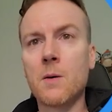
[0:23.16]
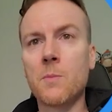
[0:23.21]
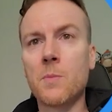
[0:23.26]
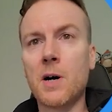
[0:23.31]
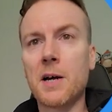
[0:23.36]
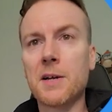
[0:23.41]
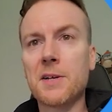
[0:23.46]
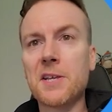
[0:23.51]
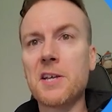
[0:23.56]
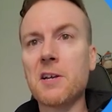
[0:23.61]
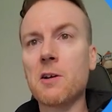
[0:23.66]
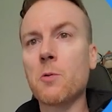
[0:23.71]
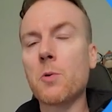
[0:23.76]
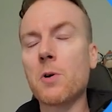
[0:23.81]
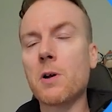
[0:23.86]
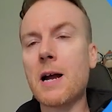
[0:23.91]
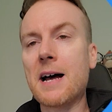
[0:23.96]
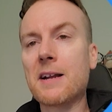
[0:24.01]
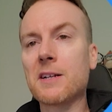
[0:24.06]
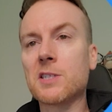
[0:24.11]
But here
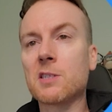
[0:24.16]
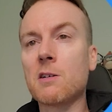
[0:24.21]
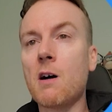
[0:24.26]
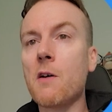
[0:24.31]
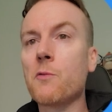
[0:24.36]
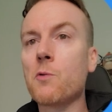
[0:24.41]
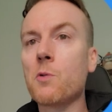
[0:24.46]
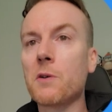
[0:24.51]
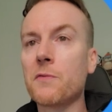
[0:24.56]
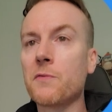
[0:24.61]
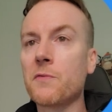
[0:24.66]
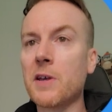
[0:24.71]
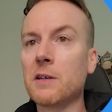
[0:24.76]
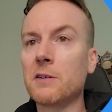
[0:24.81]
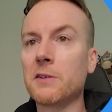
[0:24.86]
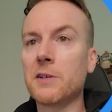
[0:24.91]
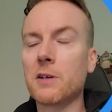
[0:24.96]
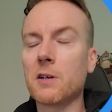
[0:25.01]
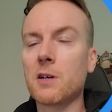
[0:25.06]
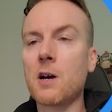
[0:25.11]
we're at a software
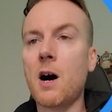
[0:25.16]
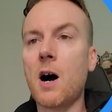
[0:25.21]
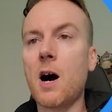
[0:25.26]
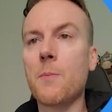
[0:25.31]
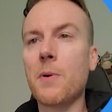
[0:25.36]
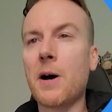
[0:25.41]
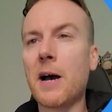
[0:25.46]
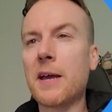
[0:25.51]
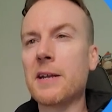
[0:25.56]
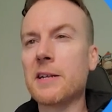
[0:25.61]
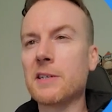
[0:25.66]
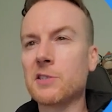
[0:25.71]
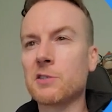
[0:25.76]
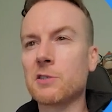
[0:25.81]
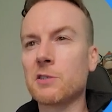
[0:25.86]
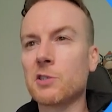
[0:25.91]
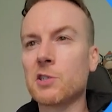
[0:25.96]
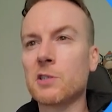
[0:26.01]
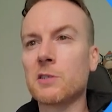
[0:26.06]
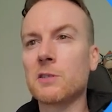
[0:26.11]
failure caught by an
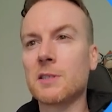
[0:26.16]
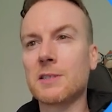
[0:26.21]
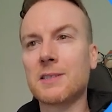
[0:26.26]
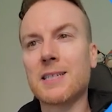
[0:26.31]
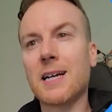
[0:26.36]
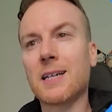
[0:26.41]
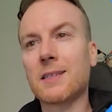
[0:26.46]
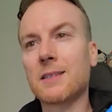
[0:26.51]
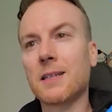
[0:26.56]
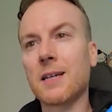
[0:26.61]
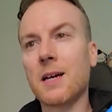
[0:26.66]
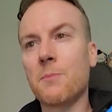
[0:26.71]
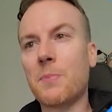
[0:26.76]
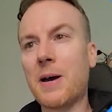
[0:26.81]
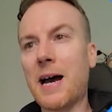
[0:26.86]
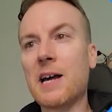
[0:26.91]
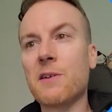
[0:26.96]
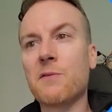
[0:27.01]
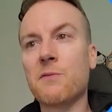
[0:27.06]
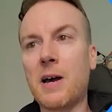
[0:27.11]
assertion detecting a
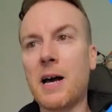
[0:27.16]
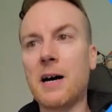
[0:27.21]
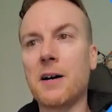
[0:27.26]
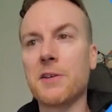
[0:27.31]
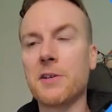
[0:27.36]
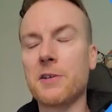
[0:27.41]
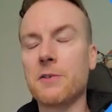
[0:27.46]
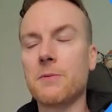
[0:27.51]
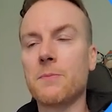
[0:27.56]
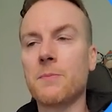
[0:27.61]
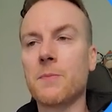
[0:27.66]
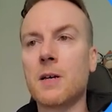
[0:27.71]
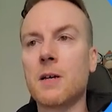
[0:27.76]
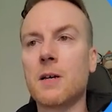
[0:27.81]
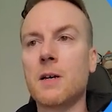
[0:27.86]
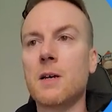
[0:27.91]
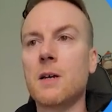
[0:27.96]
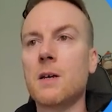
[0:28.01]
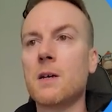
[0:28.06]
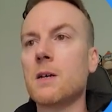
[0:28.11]
bad value.
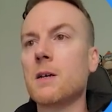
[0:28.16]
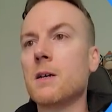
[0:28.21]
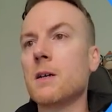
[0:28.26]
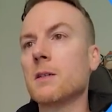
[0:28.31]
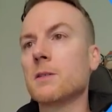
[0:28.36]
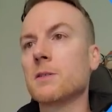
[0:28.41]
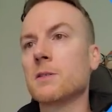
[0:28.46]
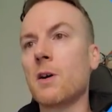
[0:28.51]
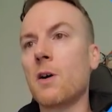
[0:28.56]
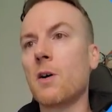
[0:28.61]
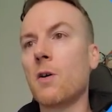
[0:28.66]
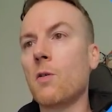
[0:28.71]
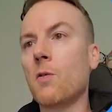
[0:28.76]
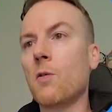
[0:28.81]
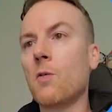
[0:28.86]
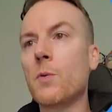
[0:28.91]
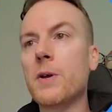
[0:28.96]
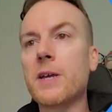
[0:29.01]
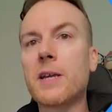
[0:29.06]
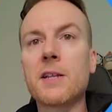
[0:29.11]

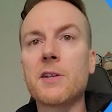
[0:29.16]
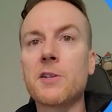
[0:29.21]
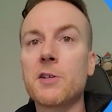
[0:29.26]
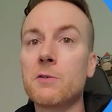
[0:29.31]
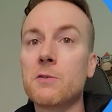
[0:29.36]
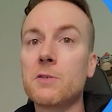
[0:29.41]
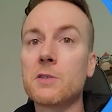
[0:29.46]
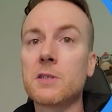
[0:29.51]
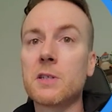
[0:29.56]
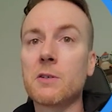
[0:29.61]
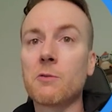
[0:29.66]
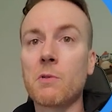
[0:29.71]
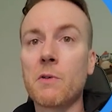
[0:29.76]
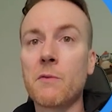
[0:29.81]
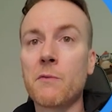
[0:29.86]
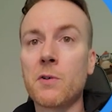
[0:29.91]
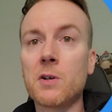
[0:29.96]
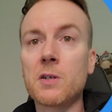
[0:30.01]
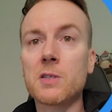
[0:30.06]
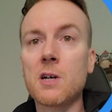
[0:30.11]
So we can use the
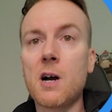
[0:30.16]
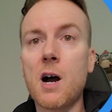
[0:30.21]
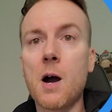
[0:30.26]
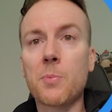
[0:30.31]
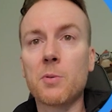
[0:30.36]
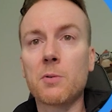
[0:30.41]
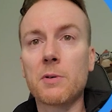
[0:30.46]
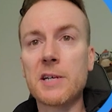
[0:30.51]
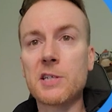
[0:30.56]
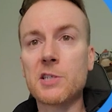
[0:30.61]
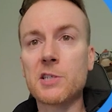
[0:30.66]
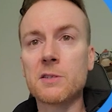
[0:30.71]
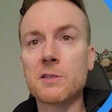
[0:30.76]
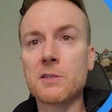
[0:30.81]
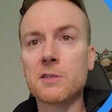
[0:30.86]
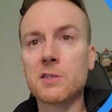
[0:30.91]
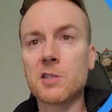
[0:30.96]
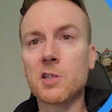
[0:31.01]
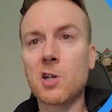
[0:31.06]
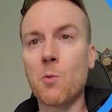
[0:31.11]
reverse
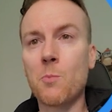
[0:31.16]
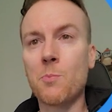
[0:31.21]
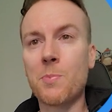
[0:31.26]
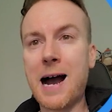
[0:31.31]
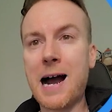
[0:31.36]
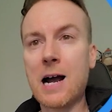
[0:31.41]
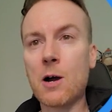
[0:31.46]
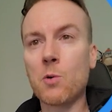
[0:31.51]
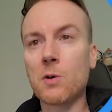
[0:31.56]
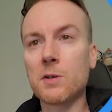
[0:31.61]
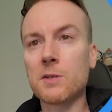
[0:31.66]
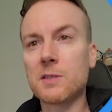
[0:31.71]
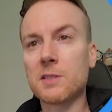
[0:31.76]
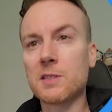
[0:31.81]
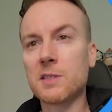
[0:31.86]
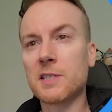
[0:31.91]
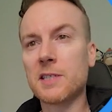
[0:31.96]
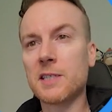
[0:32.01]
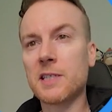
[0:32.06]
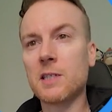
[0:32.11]
operations to go backward to
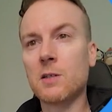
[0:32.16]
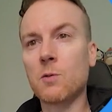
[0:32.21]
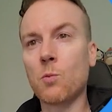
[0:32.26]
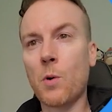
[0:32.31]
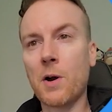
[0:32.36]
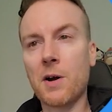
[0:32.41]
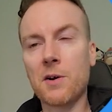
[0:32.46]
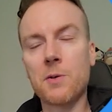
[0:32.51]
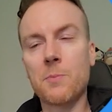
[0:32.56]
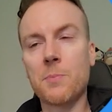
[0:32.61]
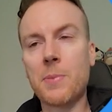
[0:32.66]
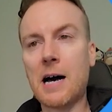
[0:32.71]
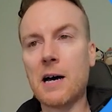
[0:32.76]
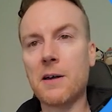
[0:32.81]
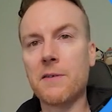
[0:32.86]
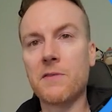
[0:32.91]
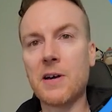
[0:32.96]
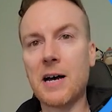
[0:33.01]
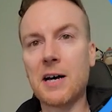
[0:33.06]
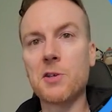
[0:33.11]
see where the
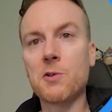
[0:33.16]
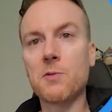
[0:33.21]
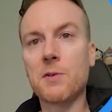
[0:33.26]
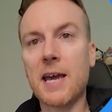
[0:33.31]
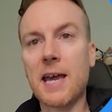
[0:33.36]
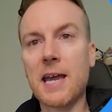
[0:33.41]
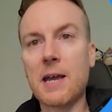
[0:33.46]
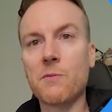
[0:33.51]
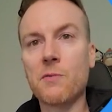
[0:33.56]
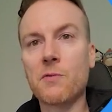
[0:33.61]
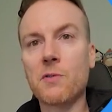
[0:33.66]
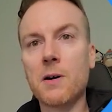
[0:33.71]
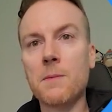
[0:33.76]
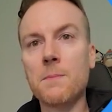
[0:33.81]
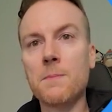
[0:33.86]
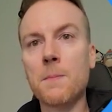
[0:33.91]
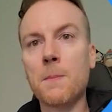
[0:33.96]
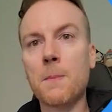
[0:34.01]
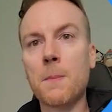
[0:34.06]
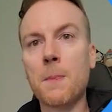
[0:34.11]
bad value came from.